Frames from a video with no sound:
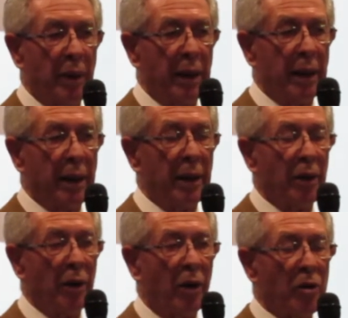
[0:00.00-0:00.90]
uh,
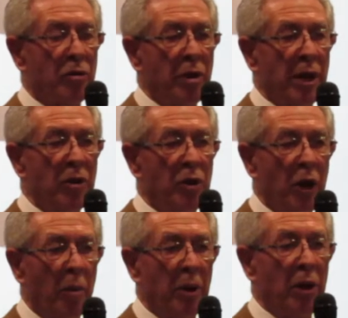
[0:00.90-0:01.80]
Austrian and
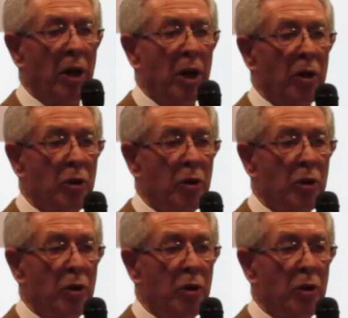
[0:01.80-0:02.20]
German